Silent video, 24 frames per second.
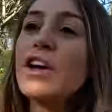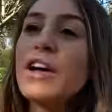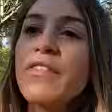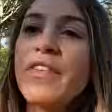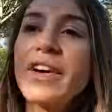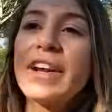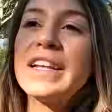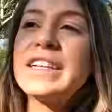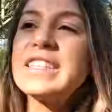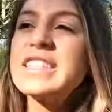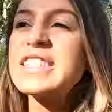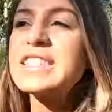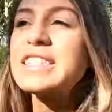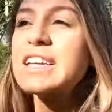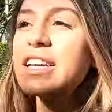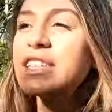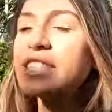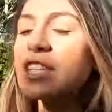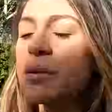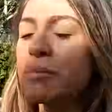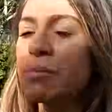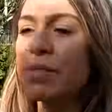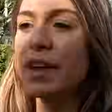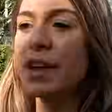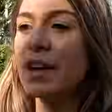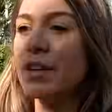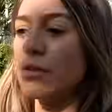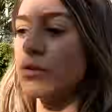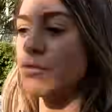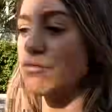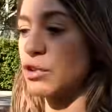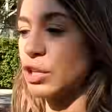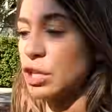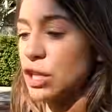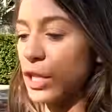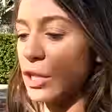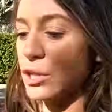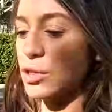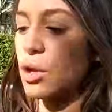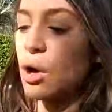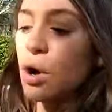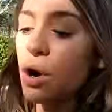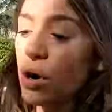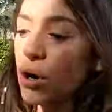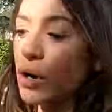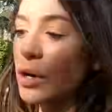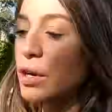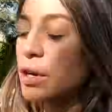if I need to say something really
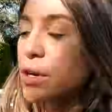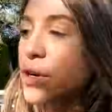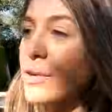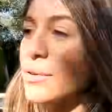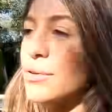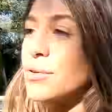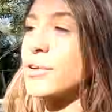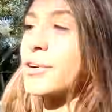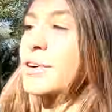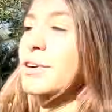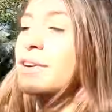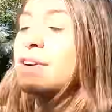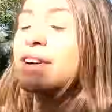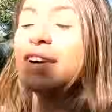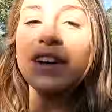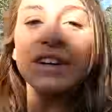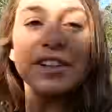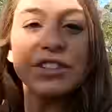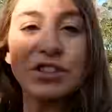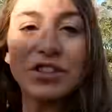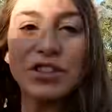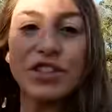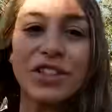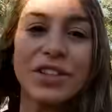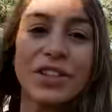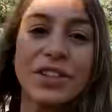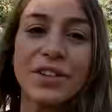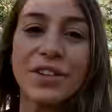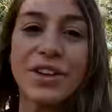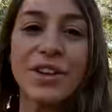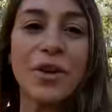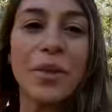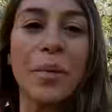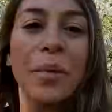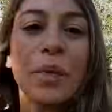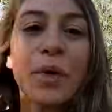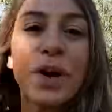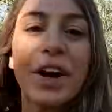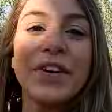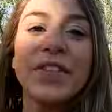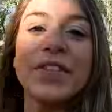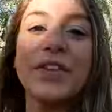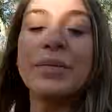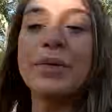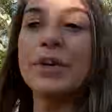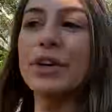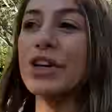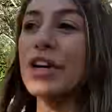long or just need a little break
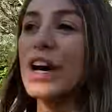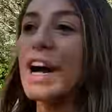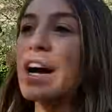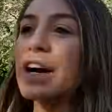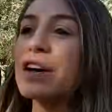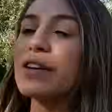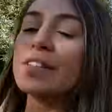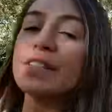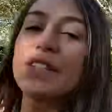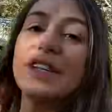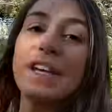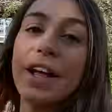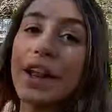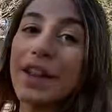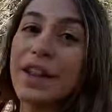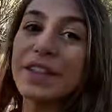from the crowds,